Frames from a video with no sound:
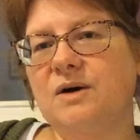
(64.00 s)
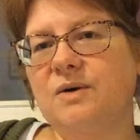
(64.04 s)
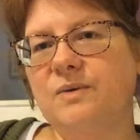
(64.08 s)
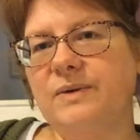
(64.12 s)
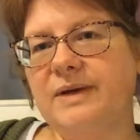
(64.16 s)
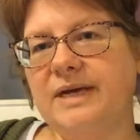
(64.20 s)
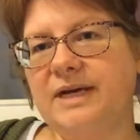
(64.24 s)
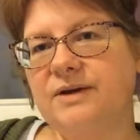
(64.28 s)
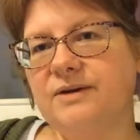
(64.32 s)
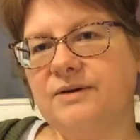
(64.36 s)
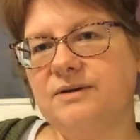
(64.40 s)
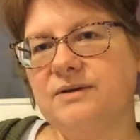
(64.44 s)
a
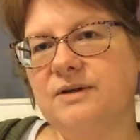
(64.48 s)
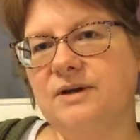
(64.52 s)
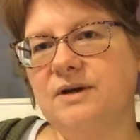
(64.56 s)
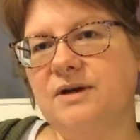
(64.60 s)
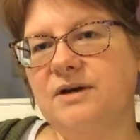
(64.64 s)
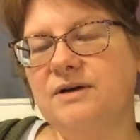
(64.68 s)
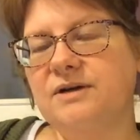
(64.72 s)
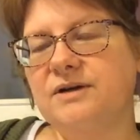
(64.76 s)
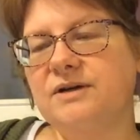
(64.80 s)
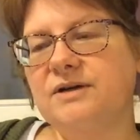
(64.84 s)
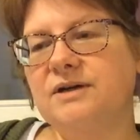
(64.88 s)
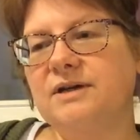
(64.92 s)
week or
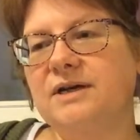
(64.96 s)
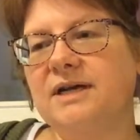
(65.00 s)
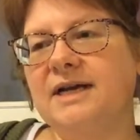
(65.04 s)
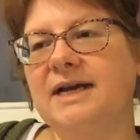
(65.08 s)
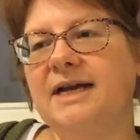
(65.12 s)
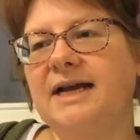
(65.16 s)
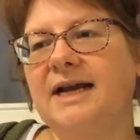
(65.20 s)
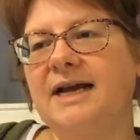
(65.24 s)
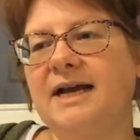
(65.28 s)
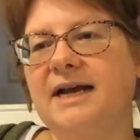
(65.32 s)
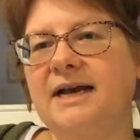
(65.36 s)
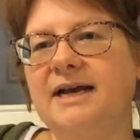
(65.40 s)
longer,
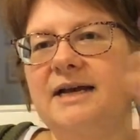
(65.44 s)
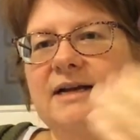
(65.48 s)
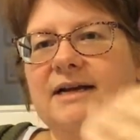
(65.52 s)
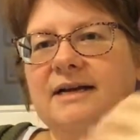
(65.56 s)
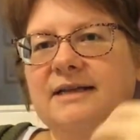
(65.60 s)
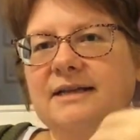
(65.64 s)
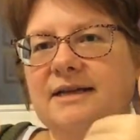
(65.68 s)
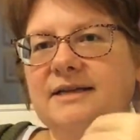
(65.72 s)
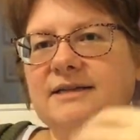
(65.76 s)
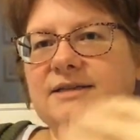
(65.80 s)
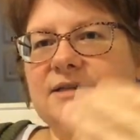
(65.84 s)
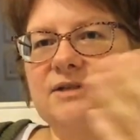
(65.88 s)
and
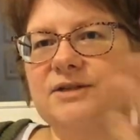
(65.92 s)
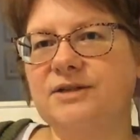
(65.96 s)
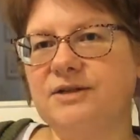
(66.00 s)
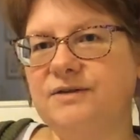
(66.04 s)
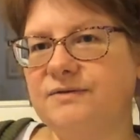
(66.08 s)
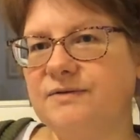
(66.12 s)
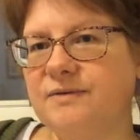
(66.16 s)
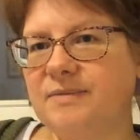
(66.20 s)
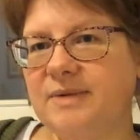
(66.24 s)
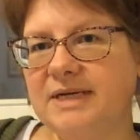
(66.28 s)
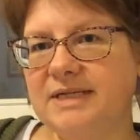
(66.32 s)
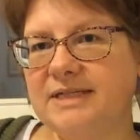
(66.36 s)
I like to cook
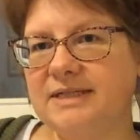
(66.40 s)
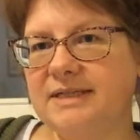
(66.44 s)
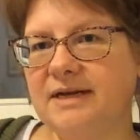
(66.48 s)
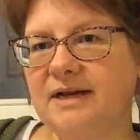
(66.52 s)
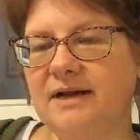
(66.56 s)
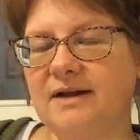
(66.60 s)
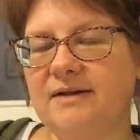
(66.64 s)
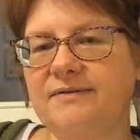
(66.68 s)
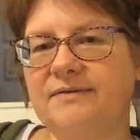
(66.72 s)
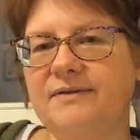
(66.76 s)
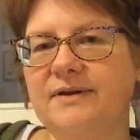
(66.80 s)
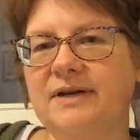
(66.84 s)
for
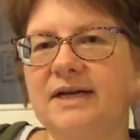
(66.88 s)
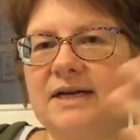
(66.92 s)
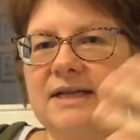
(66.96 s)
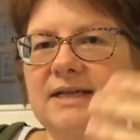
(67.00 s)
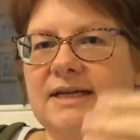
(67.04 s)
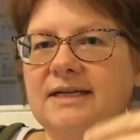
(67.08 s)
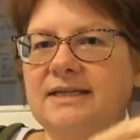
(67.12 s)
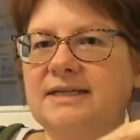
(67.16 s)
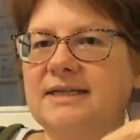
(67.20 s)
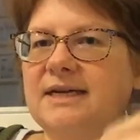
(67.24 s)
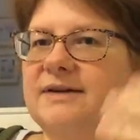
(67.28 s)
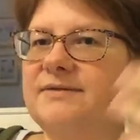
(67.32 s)
myself, and I
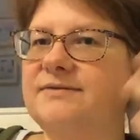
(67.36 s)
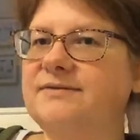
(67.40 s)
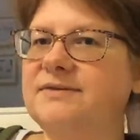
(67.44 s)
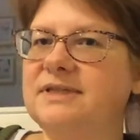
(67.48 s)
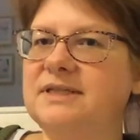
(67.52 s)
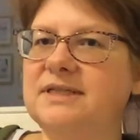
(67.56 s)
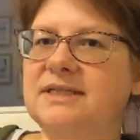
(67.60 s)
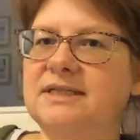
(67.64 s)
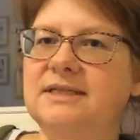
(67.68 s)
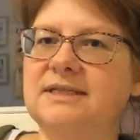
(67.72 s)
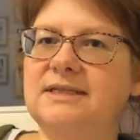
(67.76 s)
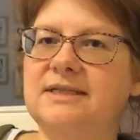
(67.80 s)
like to have
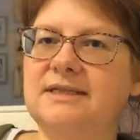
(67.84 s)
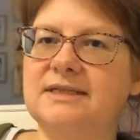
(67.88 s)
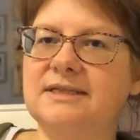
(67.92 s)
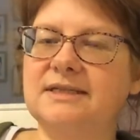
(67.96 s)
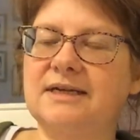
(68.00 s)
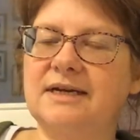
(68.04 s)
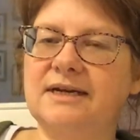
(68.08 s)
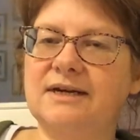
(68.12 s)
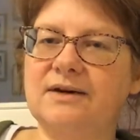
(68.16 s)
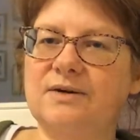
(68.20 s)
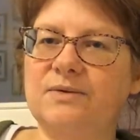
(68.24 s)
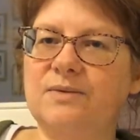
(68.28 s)
facilities
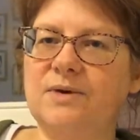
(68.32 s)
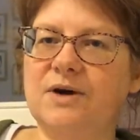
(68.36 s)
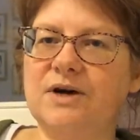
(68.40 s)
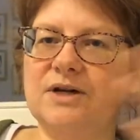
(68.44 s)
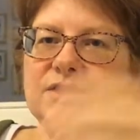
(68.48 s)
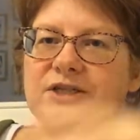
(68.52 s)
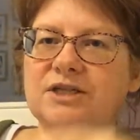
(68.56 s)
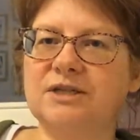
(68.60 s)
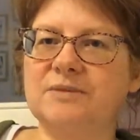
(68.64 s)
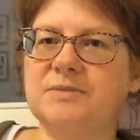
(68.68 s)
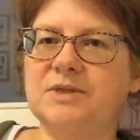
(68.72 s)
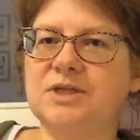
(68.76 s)
like a
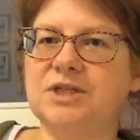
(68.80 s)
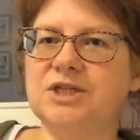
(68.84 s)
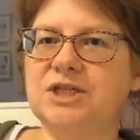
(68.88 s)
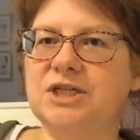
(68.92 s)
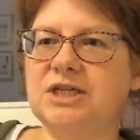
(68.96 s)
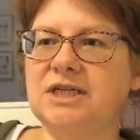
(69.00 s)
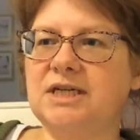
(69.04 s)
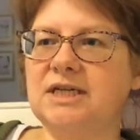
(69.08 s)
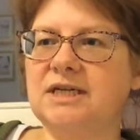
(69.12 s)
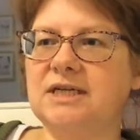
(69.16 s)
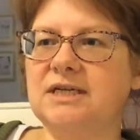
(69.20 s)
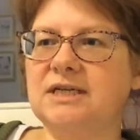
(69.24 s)
washing
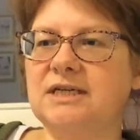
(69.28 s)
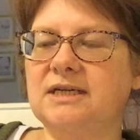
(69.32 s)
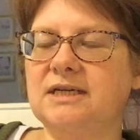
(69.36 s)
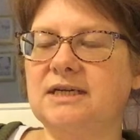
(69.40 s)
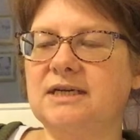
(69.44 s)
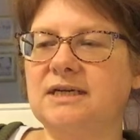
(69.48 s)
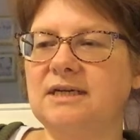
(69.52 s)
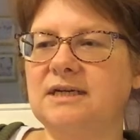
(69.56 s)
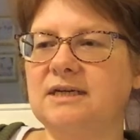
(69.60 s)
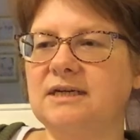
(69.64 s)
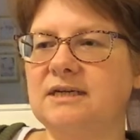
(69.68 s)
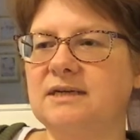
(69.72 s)
machine,
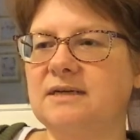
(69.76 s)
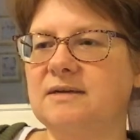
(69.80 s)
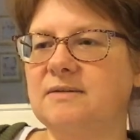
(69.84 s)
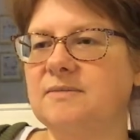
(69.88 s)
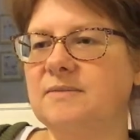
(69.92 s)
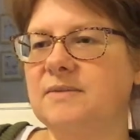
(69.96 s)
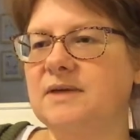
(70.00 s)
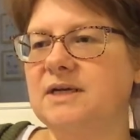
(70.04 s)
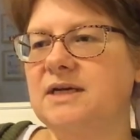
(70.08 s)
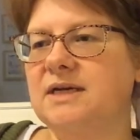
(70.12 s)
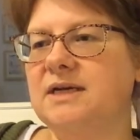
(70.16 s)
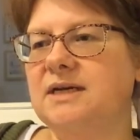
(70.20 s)

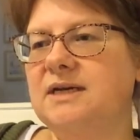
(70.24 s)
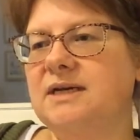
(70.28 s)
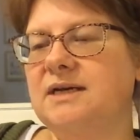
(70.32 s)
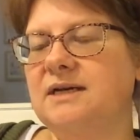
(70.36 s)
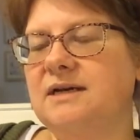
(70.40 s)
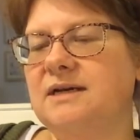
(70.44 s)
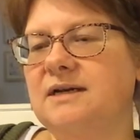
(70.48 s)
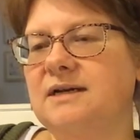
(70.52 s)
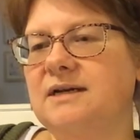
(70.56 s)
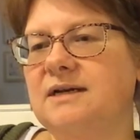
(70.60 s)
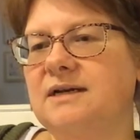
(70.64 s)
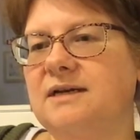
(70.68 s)

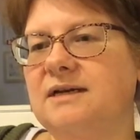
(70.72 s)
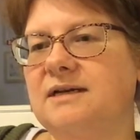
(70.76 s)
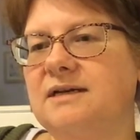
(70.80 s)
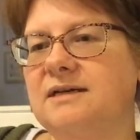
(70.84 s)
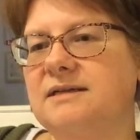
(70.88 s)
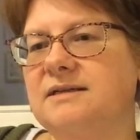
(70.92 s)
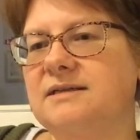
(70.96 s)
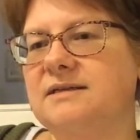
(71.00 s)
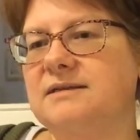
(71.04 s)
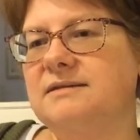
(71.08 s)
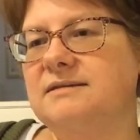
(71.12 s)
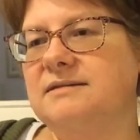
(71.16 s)

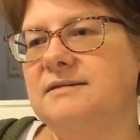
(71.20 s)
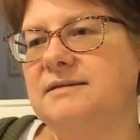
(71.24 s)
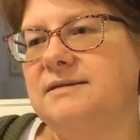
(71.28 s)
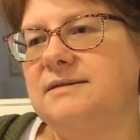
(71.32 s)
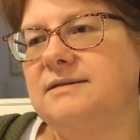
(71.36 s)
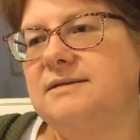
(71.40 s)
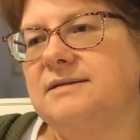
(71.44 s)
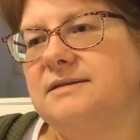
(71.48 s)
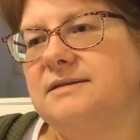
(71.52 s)
and